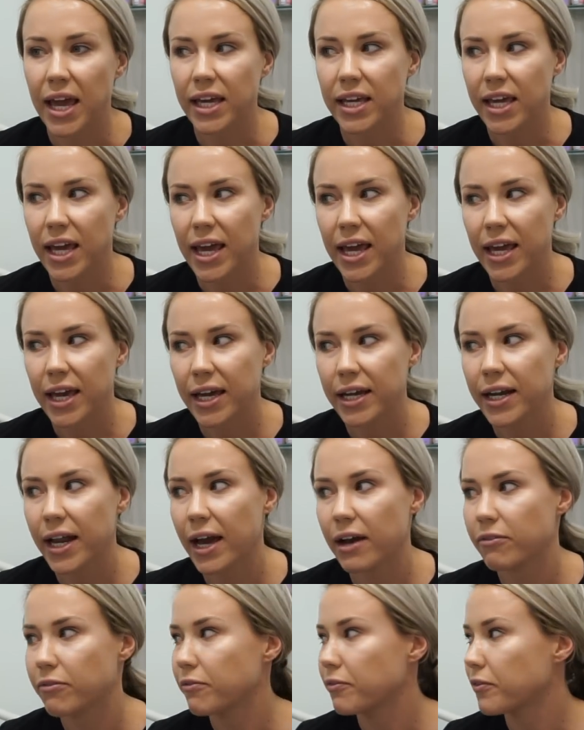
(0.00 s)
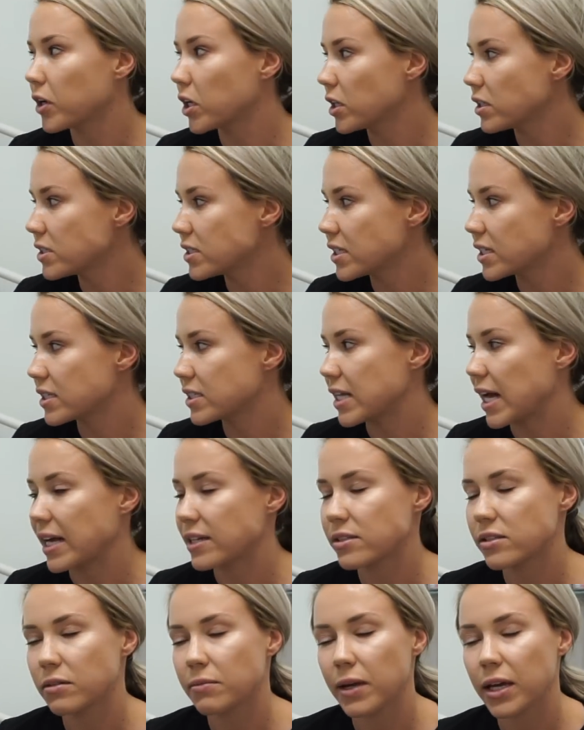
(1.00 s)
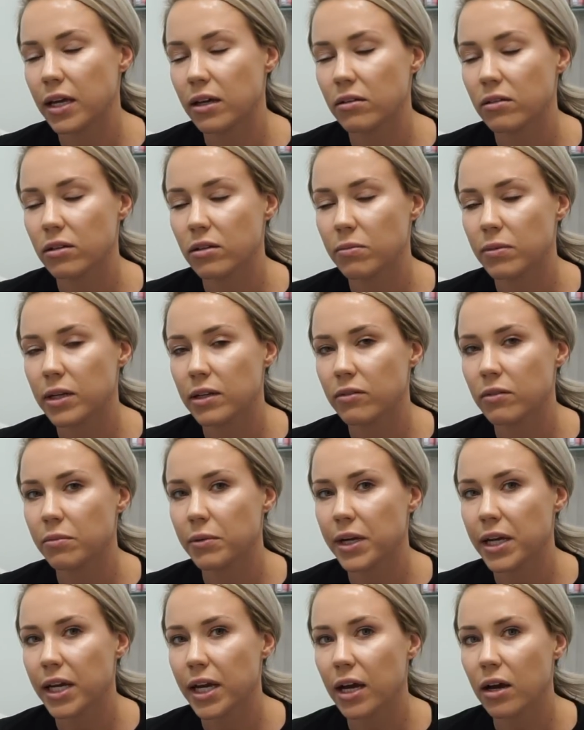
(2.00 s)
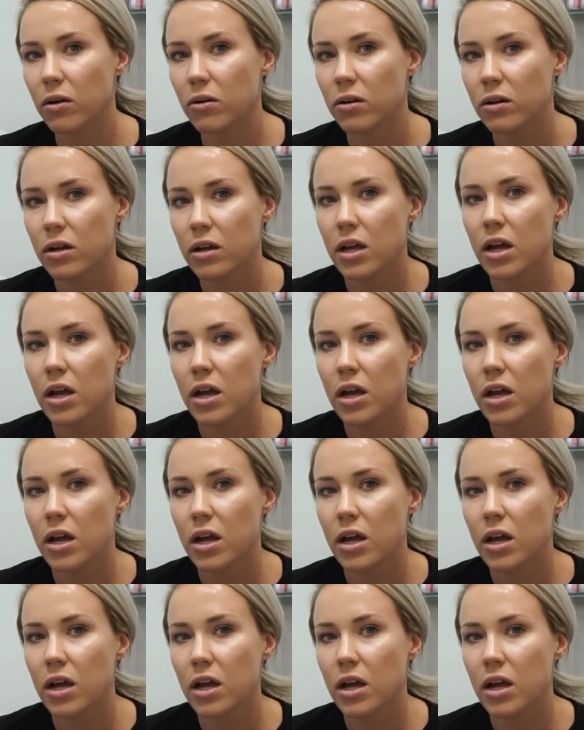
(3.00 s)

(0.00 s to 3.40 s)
It can at first exacerbate a little bit of a breakout,